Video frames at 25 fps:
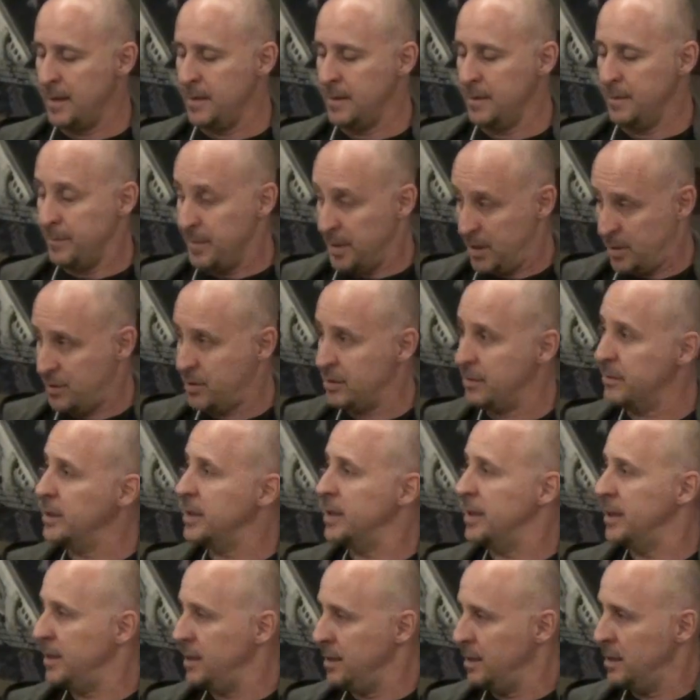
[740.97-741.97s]
the
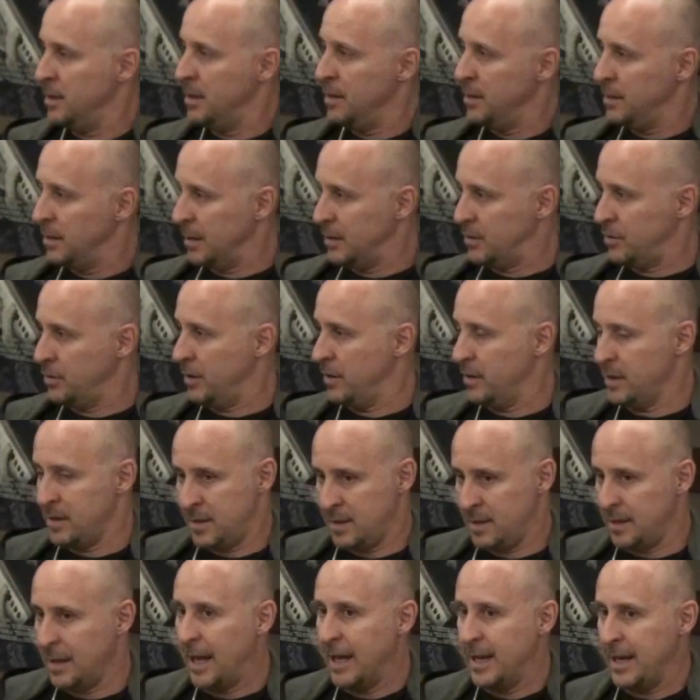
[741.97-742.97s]
mystery, like sort of the
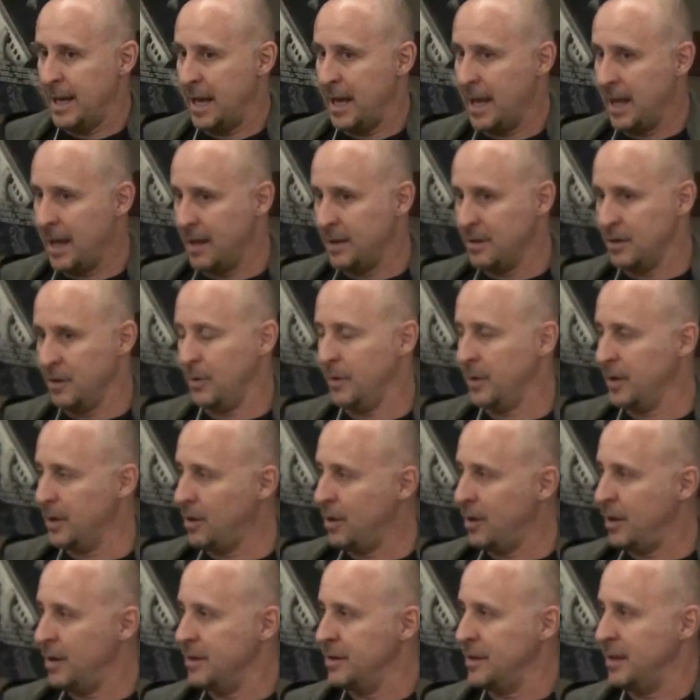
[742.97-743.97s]
sleight of hand going
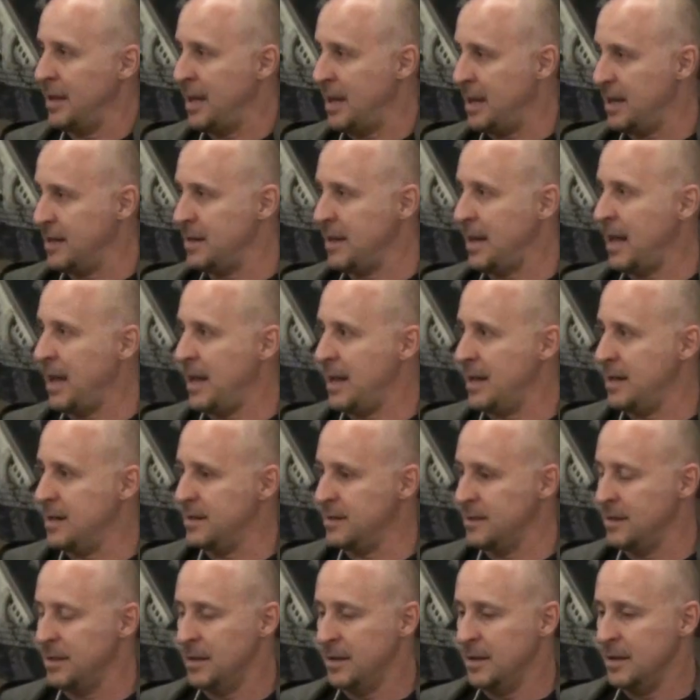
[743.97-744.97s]
on,
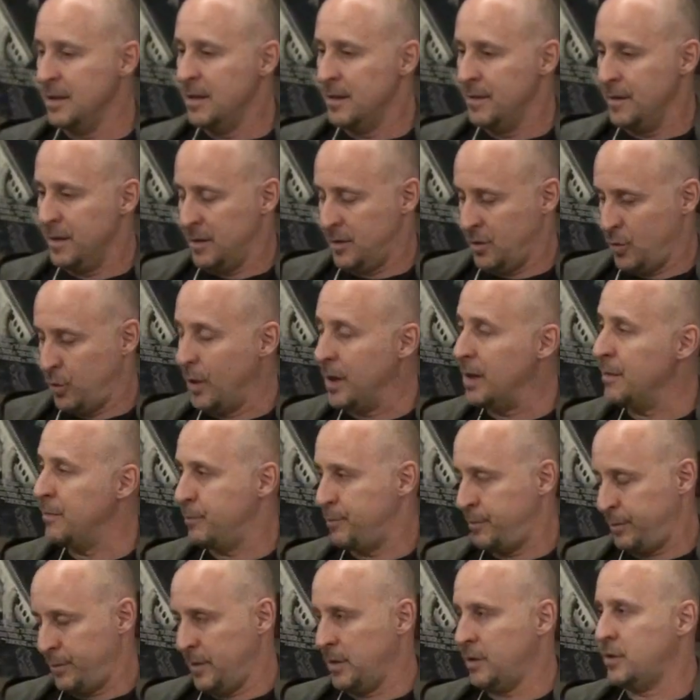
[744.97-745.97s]
and
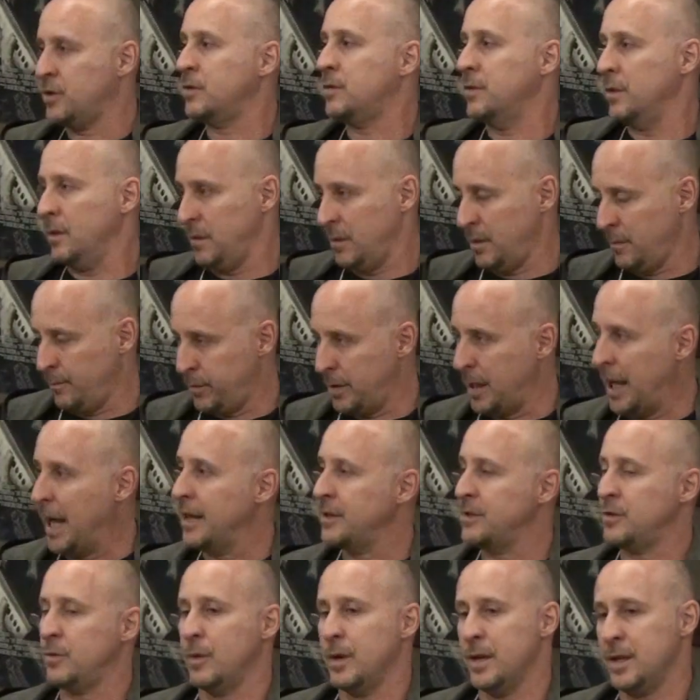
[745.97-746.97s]
the
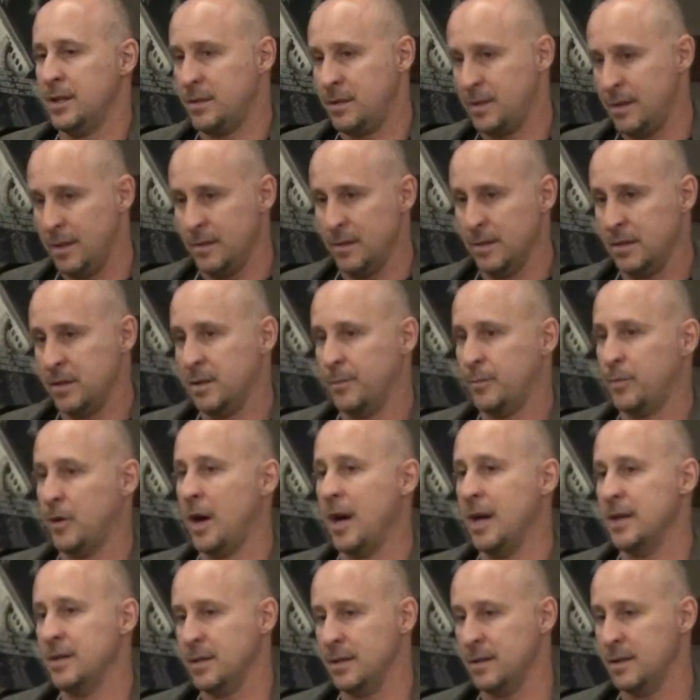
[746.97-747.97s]
plot twist and the
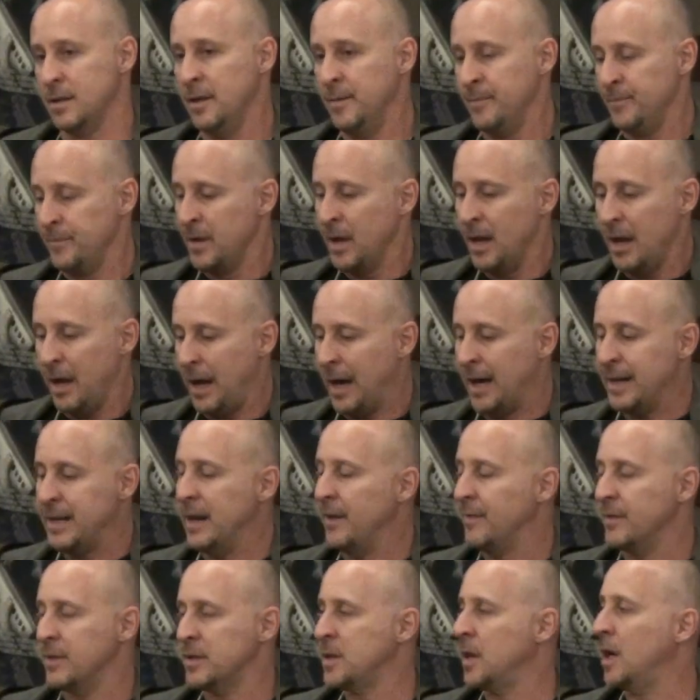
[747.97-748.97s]
surprises. I
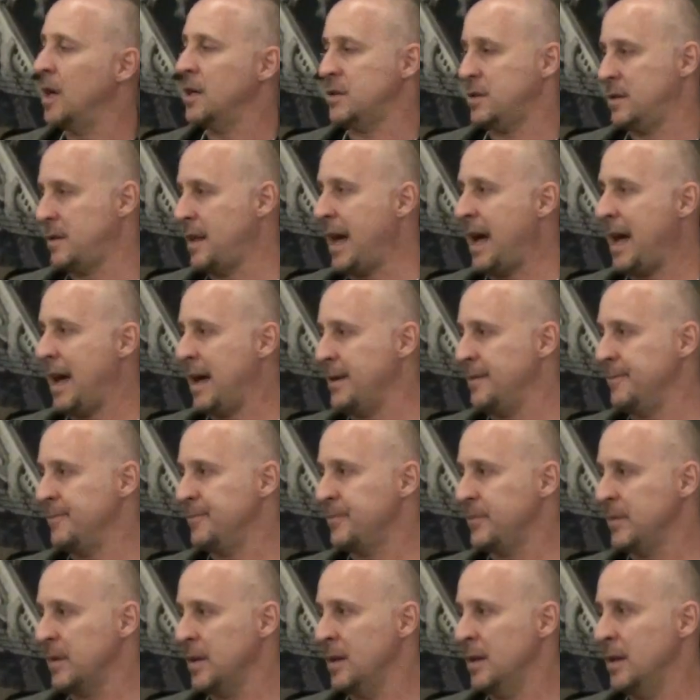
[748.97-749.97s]
never touched that,
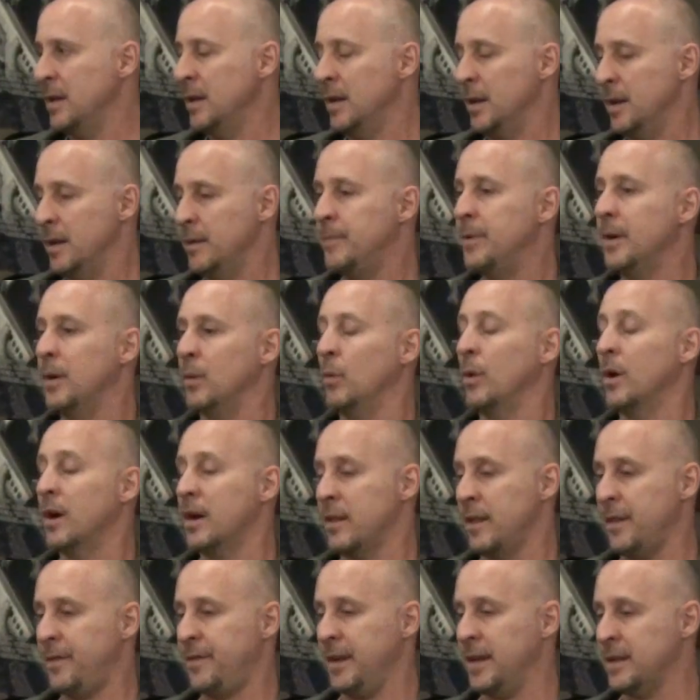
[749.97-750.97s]
but one
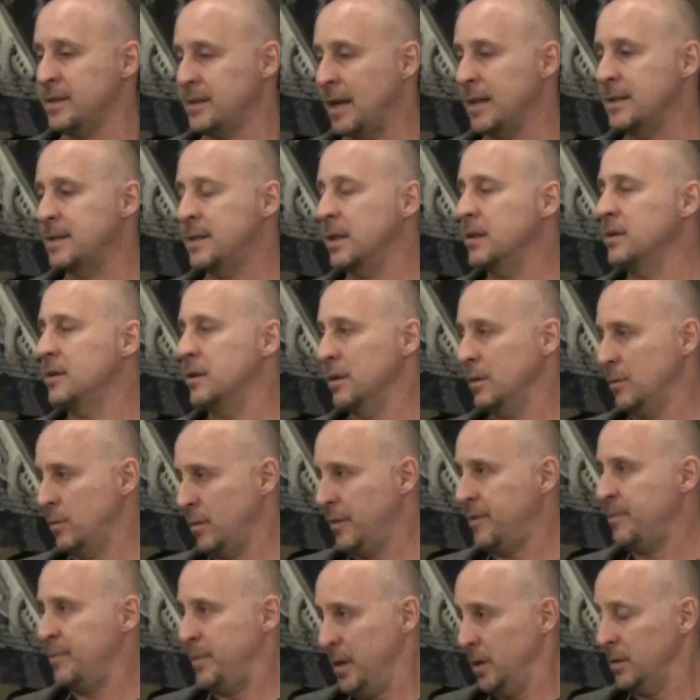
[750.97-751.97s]
of the things I did do
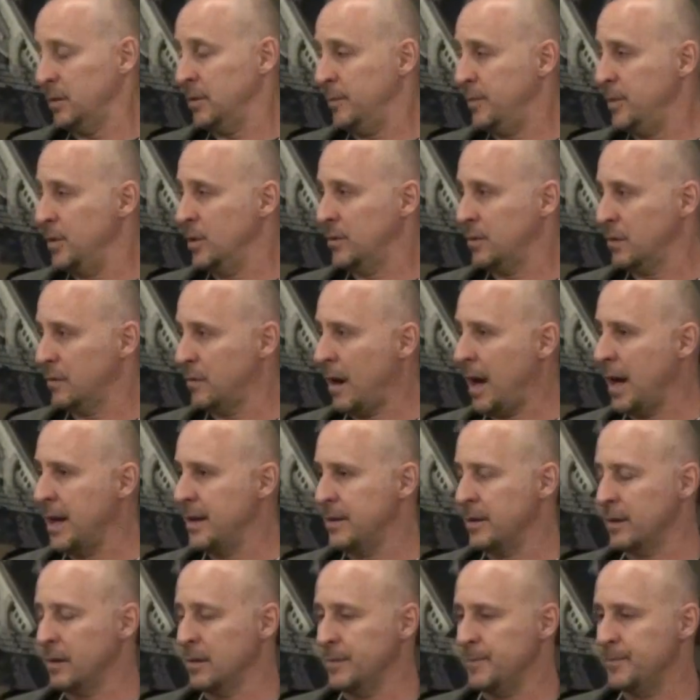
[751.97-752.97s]
with Bill Dubuque, the
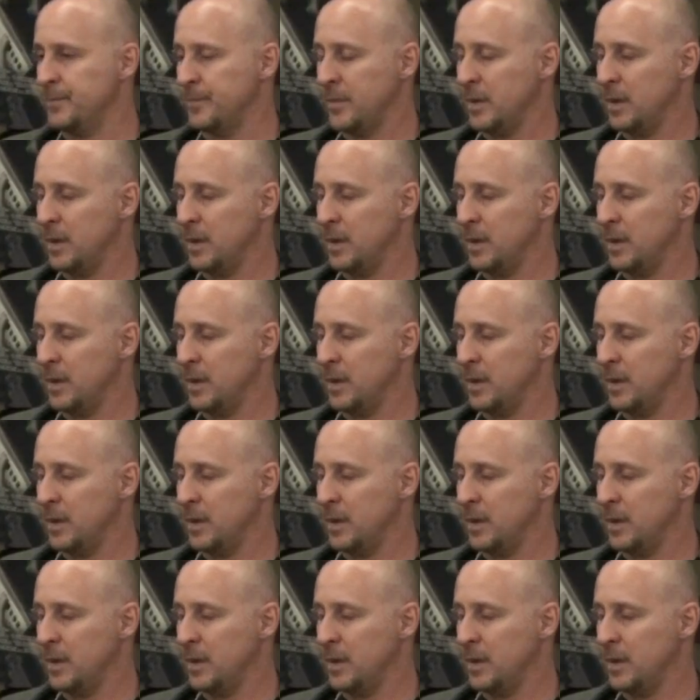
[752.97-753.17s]
writer,